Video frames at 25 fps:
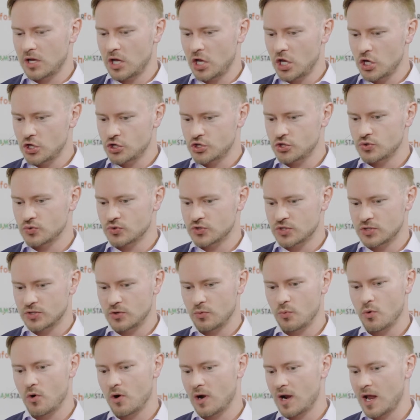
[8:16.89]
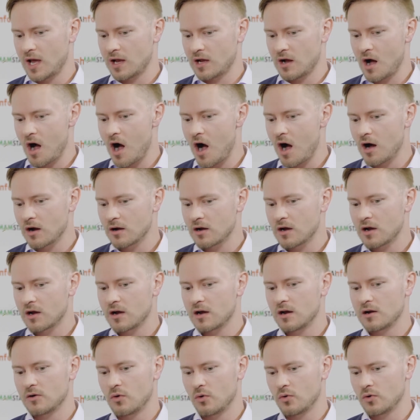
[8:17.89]
issues in the world like
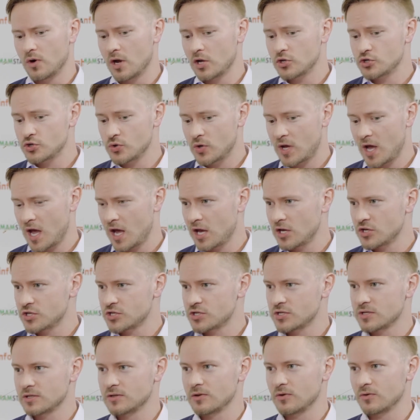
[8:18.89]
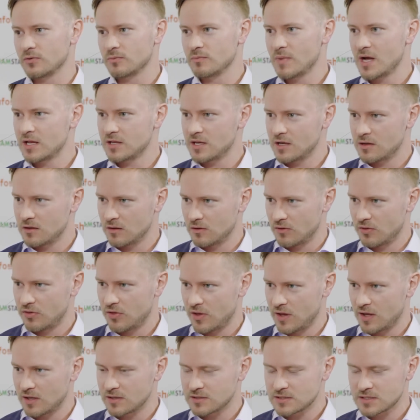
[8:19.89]
hunger or education or medical
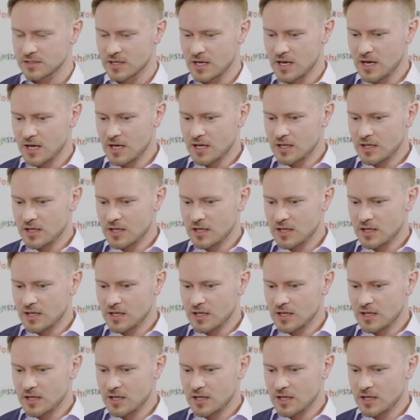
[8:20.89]
things